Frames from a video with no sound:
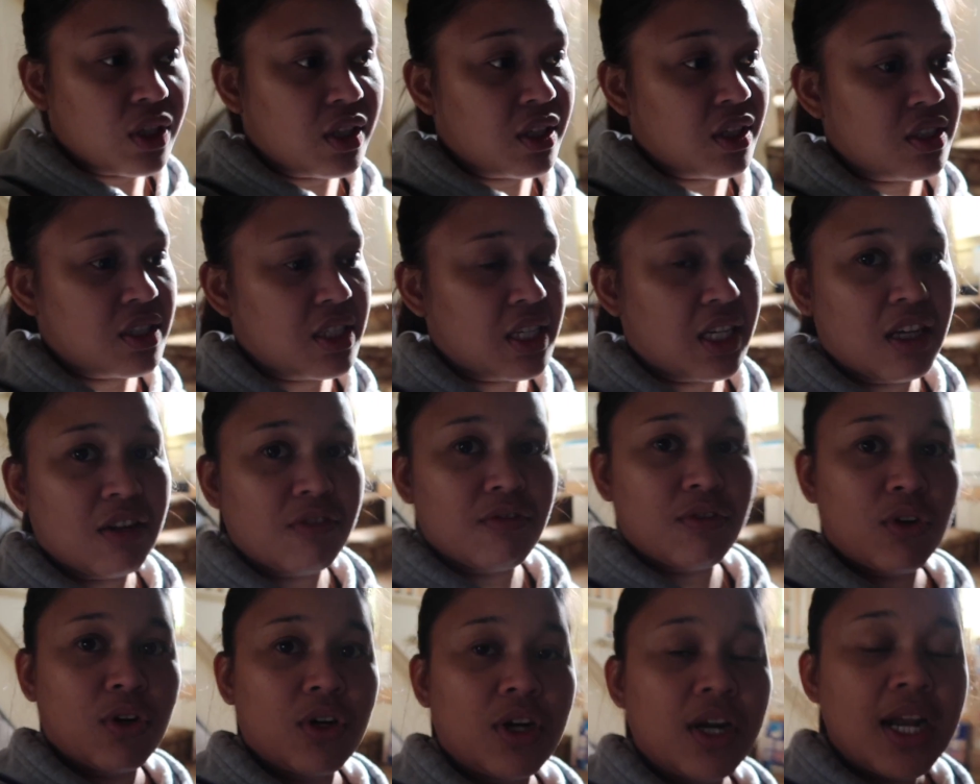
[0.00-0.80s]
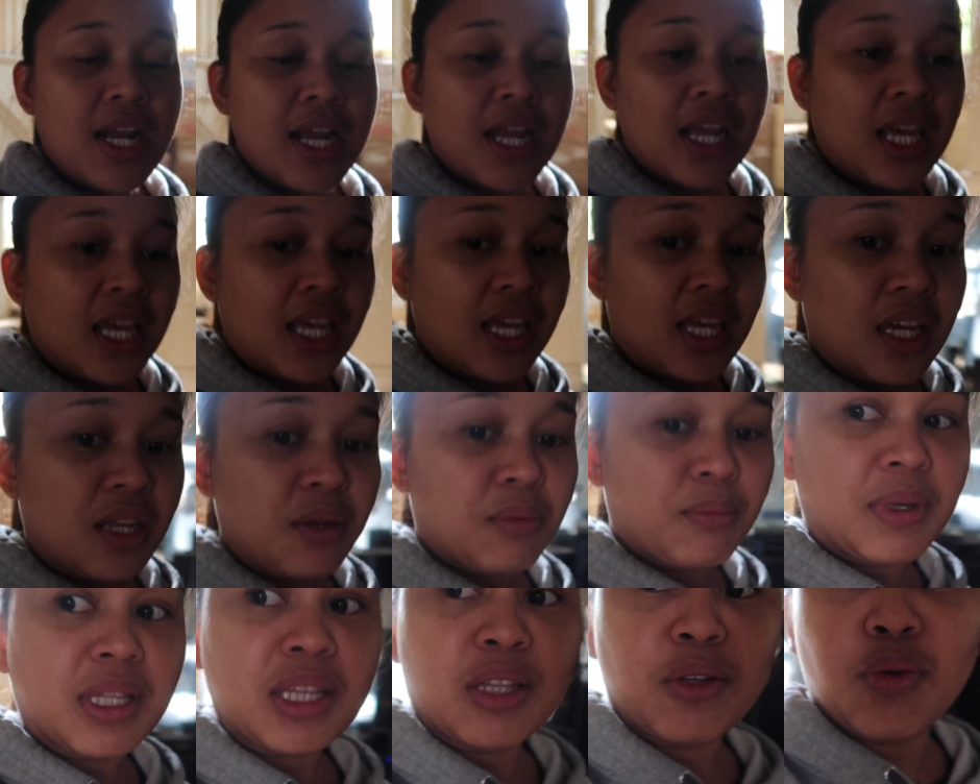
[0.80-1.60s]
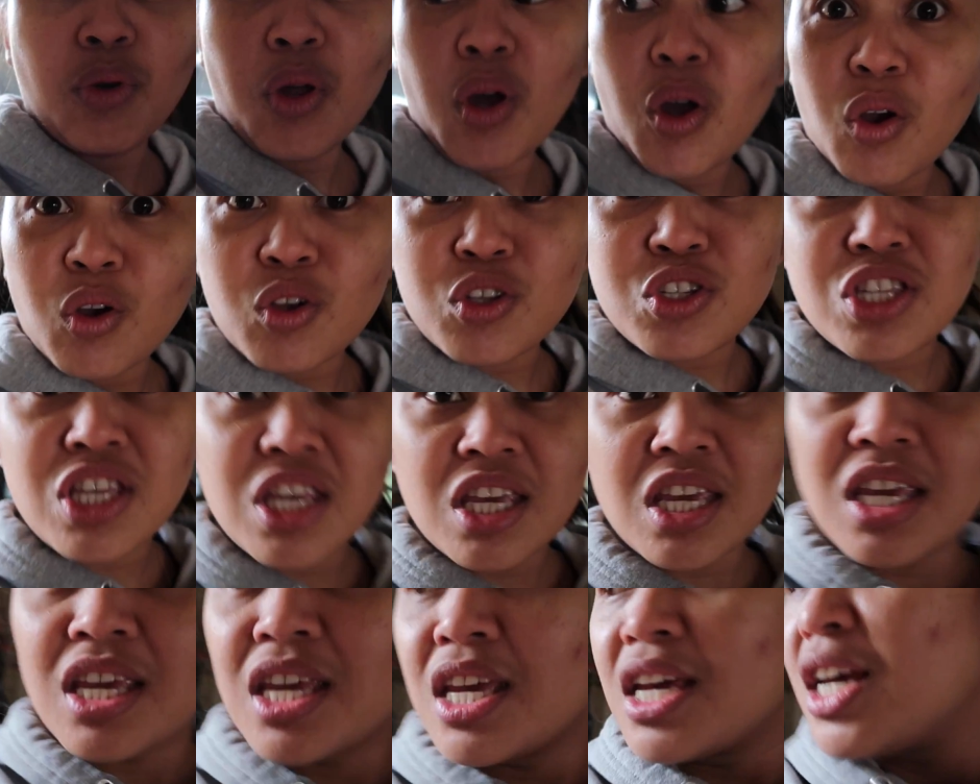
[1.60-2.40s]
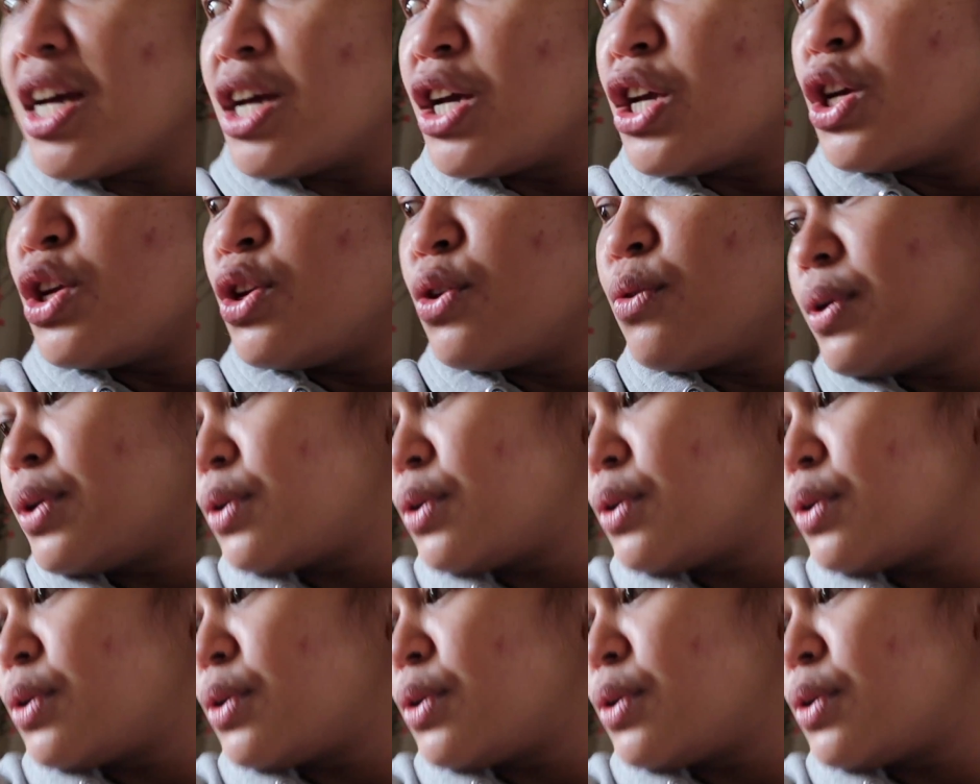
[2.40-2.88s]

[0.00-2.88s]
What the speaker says: in the second floor. But Roxy, you know